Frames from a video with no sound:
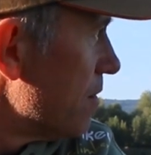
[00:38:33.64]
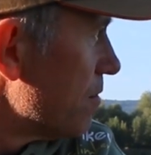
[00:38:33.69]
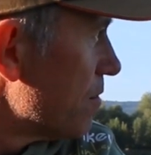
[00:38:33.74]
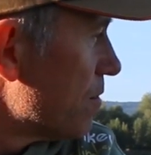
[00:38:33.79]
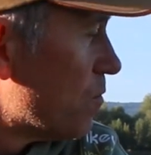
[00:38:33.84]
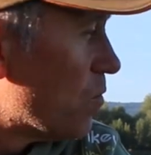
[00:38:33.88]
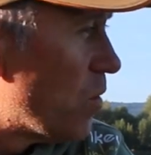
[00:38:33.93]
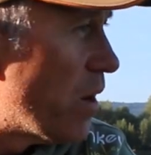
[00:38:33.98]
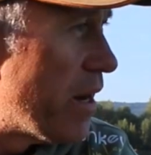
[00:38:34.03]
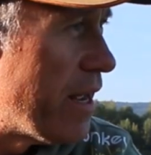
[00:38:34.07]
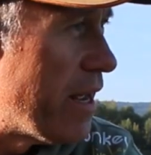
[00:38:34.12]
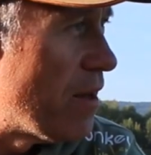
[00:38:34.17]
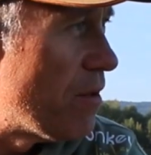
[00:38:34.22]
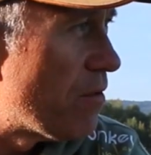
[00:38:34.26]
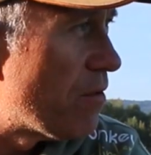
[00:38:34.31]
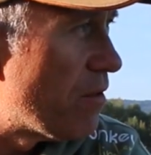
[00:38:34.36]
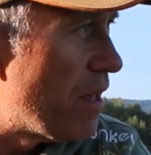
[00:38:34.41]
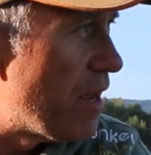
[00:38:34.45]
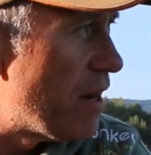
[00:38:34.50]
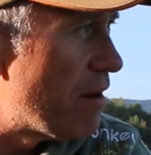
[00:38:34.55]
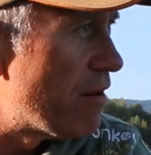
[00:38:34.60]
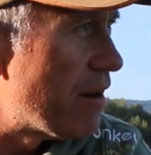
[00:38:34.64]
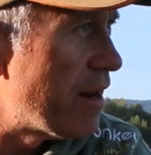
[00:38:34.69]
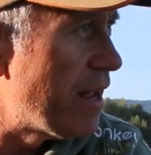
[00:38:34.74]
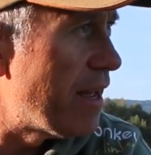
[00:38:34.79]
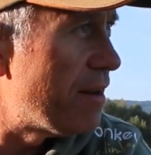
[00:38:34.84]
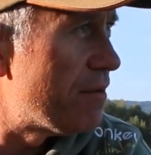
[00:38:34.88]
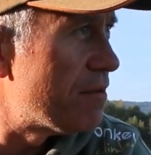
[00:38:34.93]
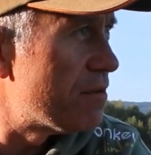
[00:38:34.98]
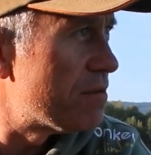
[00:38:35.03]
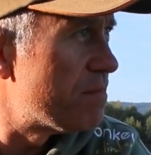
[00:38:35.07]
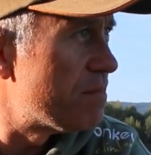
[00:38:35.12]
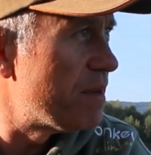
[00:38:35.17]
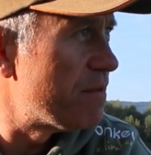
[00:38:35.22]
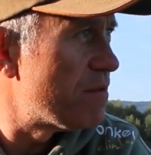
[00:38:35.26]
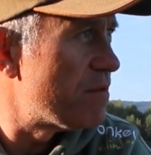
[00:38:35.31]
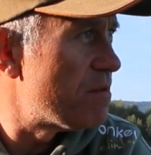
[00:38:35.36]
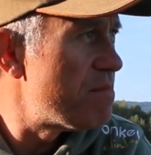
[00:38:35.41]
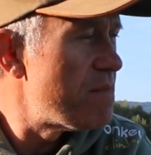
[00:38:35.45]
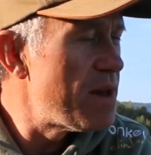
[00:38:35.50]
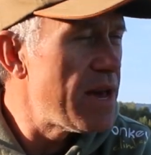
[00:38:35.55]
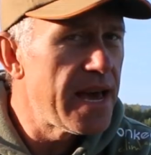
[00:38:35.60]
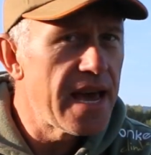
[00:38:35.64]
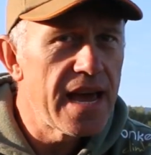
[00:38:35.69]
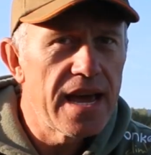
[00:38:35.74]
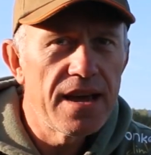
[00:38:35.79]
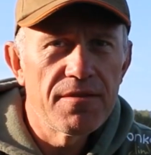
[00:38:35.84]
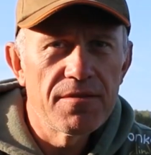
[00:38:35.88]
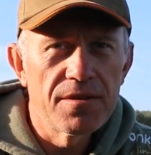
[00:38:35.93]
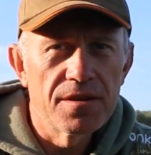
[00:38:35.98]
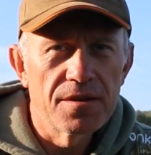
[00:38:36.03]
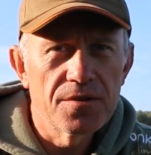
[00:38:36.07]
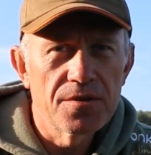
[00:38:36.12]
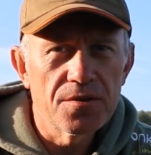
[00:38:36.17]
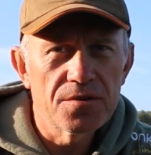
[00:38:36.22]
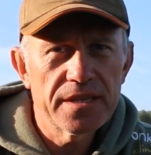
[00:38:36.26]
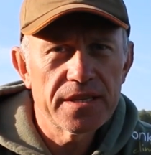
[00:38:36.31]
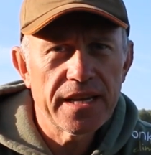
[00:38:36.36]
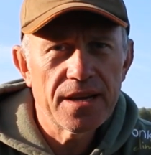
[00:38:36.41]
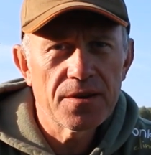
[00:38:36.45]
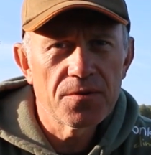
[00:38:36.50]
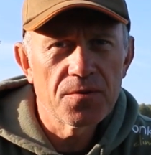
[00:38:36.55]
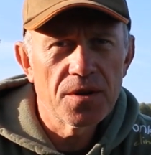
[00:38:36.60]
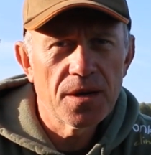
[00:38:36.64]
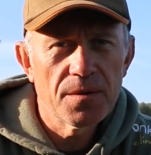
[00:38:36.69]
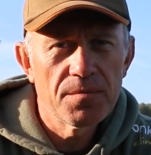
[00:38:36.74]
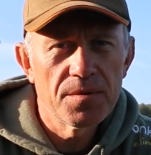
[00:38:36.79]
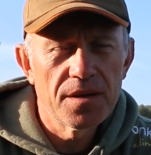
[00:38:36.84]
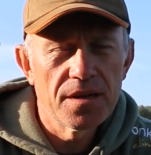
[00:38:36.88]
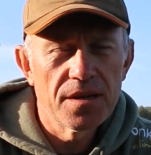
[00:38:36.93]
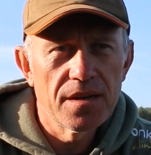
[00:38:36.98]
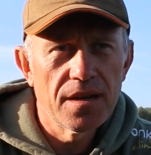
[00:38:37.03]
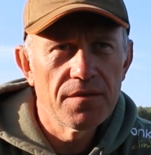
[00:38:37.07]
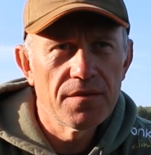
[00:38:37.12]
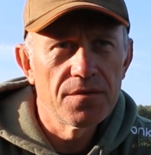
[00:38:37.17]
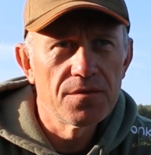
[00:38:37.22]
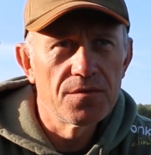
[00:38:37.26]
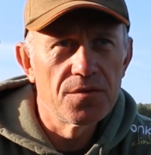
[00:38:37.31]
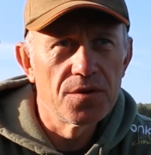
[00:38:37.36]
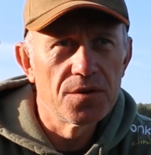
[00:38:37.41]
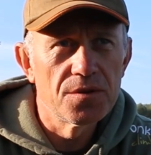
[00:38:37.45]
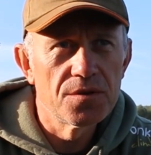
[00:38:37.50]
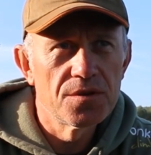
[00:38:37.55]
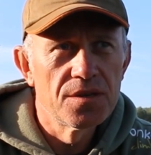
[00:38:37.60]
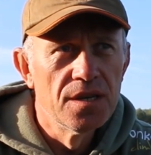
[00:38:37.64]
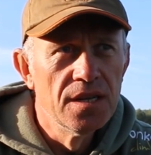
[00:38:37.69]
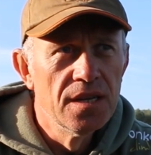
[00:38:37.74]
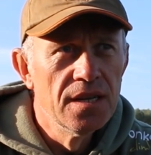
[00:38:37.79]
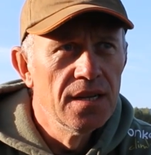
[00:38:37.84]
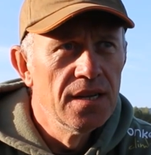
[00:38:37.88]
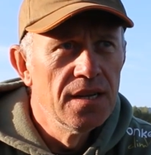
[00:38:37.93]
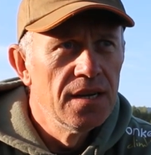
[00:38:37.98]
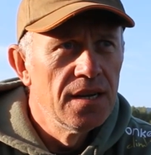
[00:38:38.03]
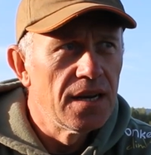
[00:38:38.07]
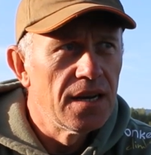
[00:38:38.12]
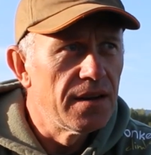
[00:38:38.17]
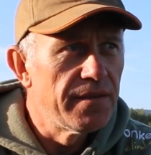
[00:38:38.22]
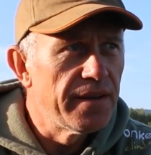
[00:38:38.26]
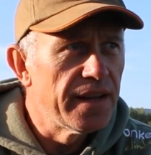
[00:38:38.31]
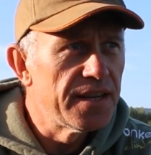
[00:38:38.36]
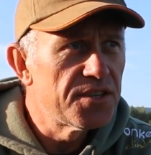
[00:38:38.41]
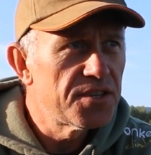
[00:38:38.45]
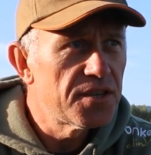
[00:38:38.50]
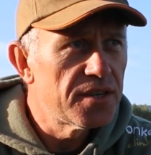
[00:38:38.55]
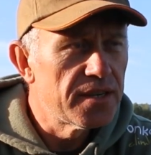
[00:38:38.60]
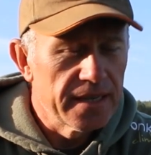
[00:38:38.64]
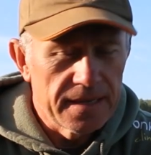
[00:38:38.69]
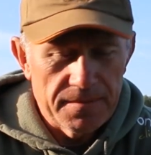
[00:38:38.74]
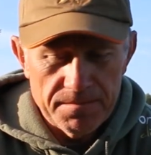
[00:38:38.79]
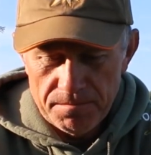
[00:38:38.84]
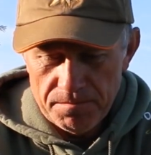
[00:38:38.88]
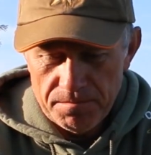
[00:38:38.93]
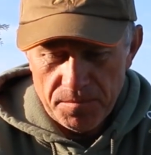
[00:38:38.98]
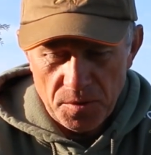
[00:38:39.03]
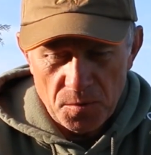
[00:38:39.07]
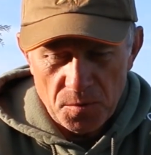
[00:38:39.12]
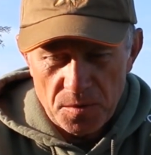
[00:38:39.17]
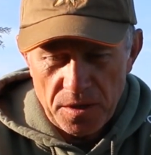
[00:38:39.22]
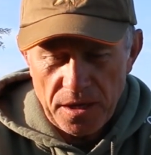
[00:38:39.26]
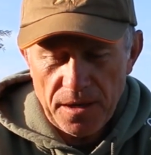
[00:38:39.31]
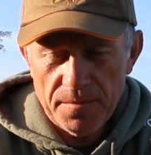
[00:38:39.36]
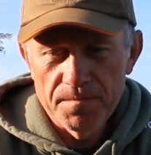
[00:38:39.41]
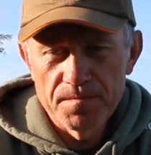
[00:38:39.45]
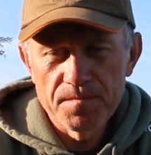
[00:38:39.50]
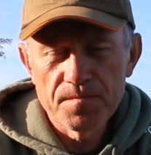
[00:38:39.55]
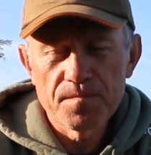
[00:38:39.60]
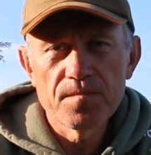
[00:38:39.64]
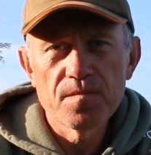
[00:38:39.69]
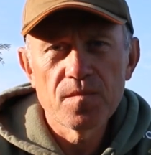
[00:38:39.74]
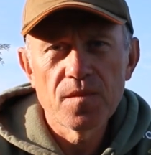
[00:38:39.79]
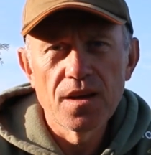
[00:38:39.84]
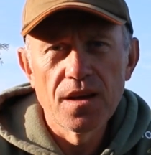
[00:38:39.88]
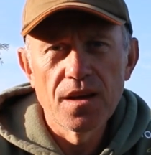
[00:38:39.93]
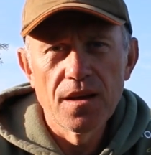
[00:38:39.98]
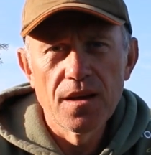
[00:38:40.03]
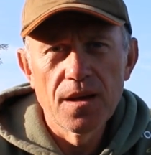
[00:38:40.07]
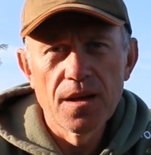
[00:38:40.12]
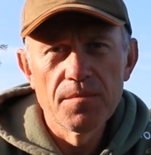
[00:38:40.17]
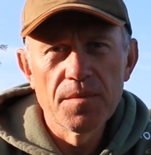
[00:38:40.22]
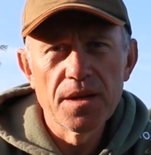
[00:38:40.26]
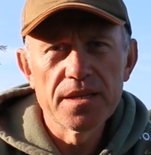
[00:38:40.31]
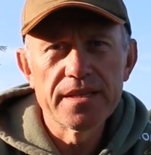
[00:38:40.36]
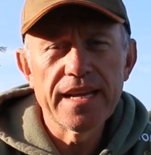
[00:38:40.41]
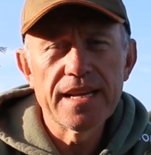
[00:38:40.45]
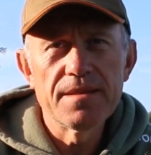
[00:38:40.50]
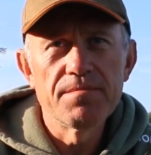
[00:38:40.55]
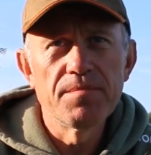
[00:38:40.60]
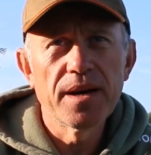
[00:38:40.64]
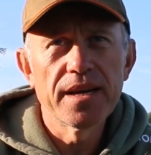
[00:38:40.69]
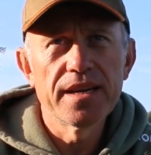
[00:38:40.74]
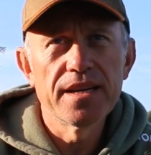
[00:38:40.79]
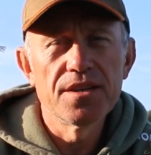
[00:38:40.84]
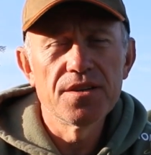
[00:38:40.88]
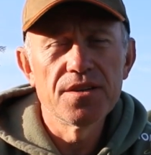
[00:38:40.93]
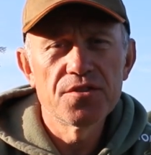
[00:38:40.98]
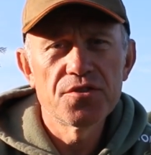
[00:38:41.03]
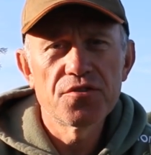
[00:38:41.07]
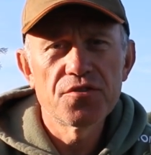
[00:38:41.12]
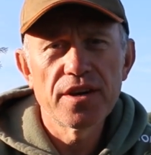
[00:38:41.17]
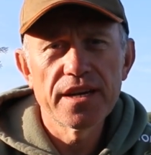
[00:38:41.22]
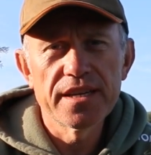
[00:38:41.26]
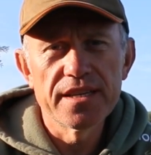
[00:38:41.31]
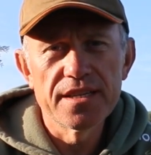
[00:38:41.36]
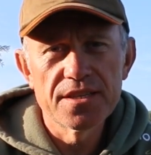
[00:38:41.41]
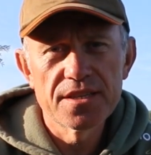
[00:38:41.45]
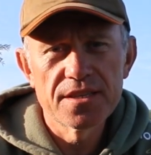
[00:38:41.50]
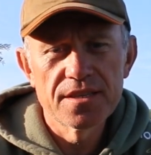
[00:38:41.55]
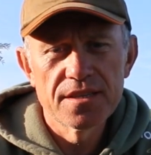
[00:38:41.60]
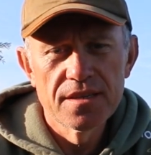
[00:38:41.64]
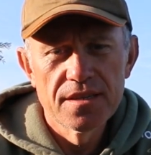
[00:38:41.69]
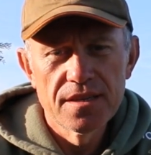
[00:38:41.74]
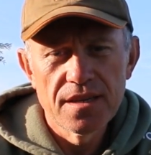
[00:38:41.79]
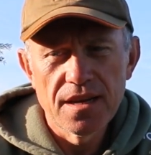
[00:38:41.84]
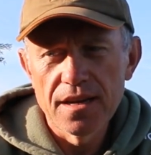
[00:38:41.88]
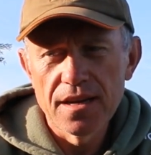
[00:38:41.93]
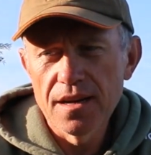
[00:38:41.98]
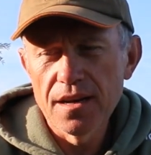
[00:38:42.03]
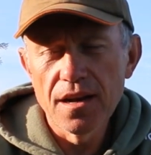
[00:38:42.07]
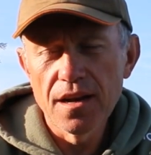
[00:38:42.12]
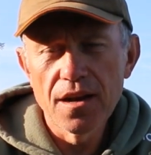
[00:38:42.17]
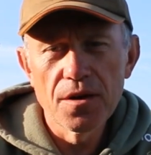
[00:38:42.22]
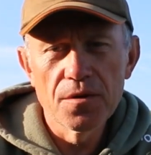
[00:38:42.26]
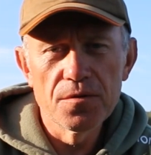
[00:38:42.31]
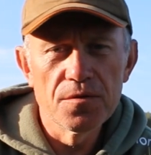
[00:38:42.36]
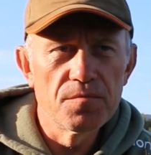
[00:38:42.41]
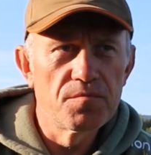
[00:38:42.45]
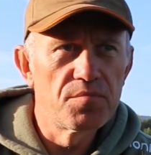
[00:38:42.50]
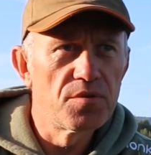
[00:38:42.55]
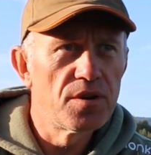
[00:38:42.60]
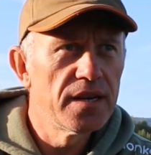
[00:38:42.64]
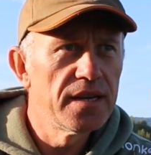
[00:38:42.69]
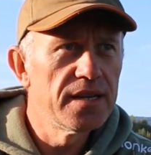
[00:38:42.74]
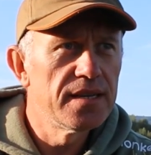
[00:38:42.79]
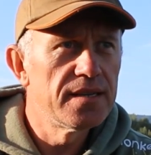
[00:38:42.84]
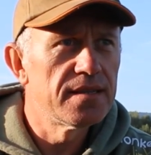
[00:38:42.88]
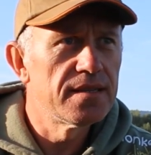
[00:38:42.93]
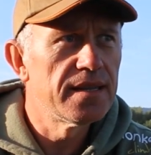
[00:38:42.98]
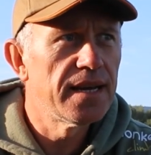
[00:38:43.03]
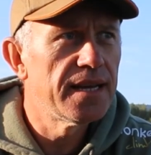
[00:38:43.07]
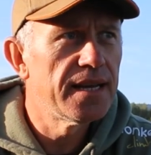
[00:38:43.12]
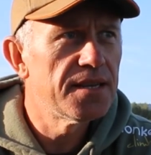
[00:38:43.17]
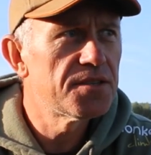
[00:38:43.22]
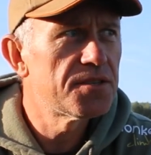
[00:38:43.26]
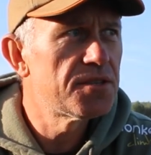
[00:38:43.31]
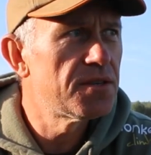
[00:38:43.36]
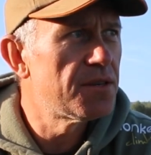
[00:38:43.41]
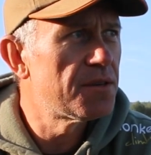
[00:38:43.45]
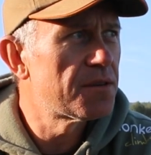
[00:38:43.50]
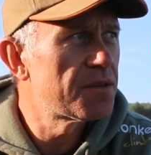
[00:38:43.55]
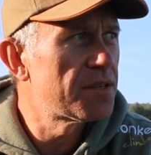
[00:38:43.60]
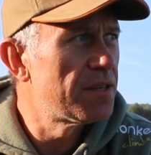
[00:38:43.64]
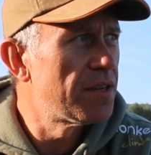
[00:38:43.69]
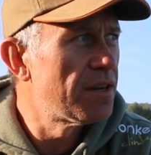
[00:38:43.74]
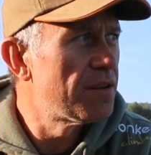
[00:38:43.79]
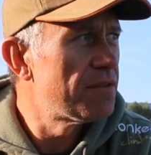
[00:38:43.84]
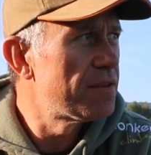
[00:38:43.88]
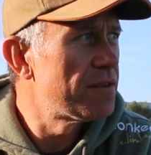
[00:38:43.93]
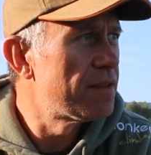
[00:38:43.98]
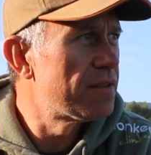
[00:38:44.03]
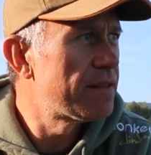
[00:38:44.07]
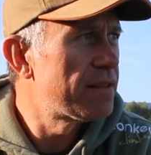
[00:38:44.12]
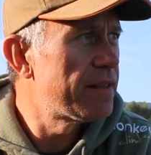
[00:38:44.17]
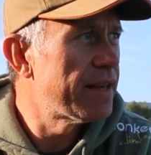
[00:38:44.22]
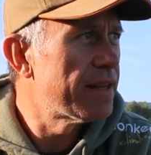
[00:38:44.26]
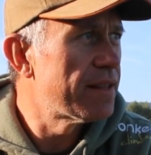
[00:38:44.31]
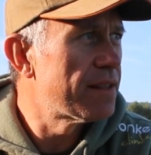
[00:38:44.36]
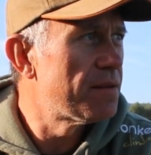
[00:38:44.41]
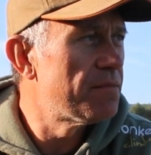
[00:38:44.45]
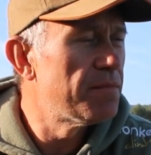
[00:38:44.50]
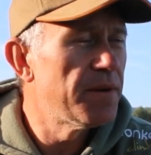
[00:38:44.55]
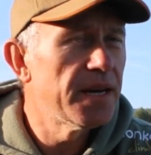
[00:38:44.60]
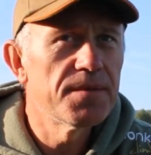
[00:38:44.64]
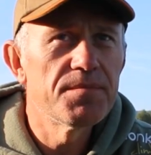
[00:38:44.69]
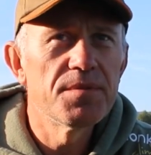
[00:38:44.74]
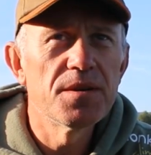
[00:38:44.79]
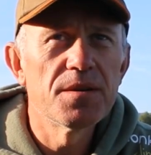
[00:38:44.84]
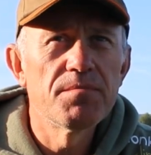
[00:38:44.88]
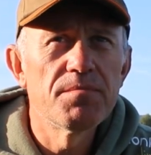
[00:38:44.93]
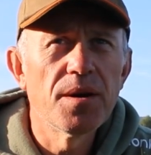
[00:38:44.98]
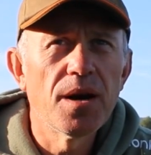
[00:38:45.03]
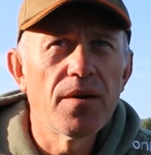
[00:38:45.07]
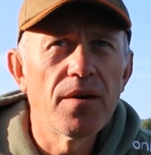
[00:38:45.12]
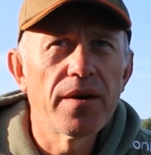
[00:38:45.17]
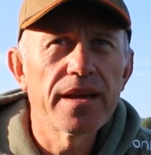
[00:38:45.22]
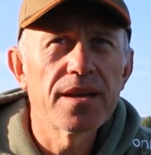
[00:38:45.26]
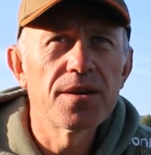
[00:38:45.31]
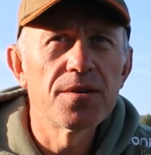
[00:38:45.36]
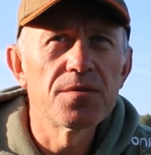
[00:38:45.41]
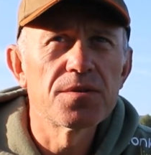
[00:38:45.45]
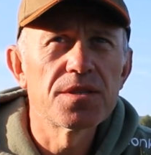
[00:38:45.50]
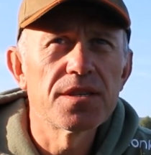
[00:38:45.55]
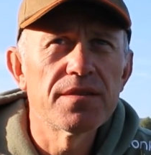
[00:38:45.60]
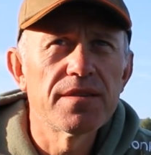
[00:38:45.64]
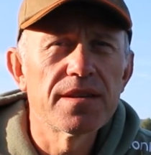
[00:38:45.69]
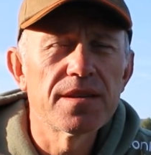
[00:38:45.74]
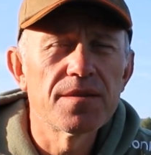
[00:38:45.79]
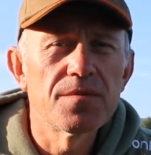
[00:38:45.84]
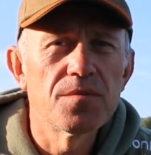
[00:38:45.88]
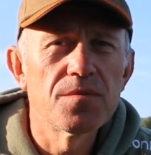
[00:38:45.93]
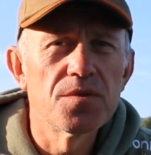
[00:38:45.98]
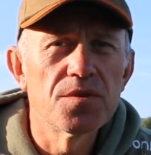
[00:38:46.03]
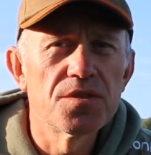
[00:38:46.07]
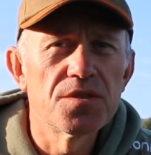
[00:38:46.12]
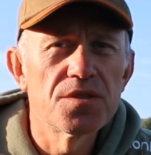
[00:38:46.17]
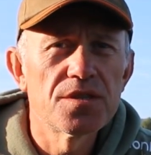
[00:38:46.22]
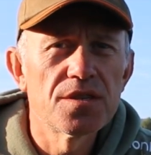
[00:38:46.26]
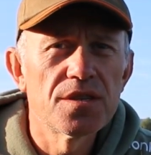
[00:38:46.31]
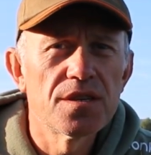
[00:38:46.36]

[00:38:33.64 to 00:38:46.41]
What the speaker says: went out there and that, and it was a bit of a mare, and got tangled up in another rod, and eventually pulled up a dead bait and a trace and a load of braid and that, so I can only think that maybe a pike or something was